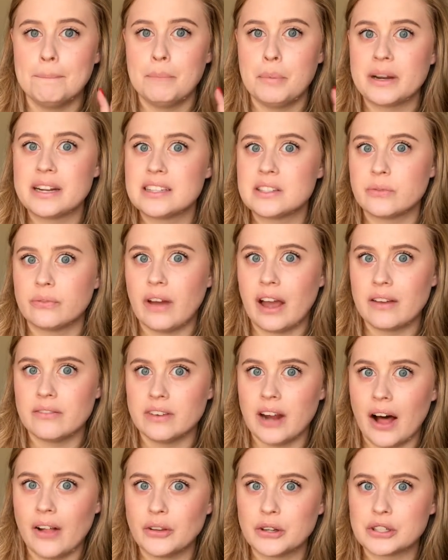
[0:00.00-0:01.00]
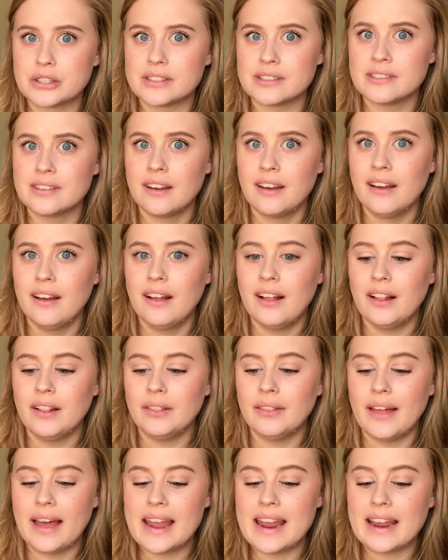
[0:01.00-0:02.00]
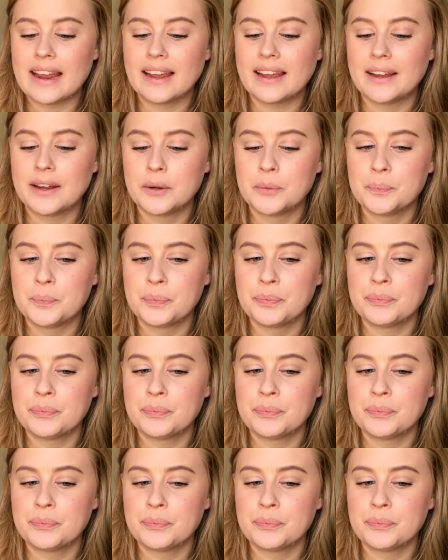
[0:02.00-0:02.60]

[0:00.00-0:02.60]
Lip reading: but it's $5. Like,